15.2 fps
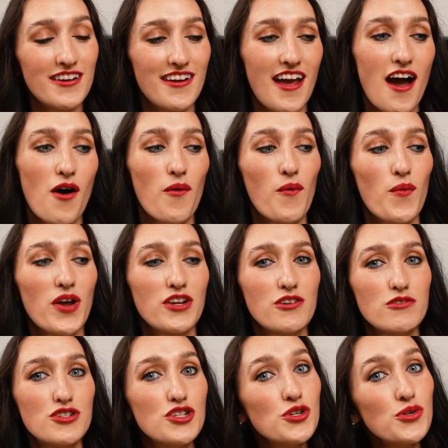Now, when
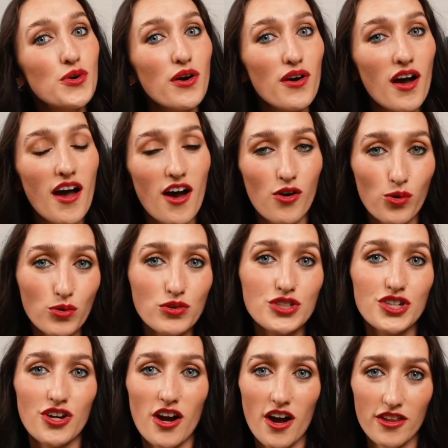you do hold
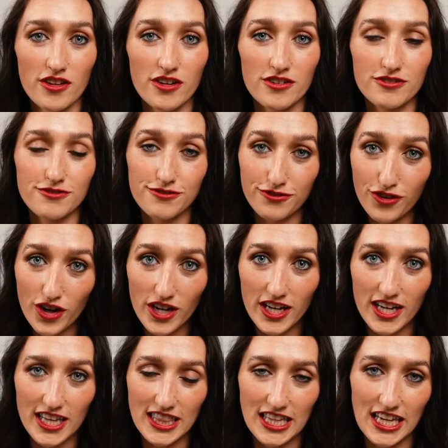your other
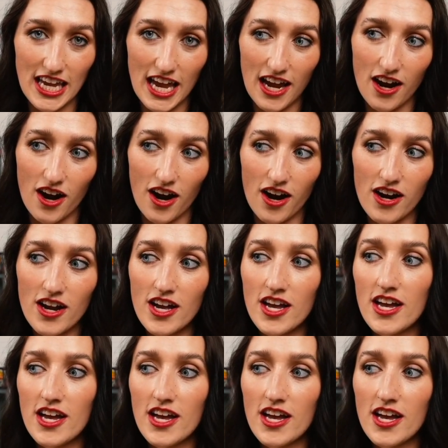foot in the air,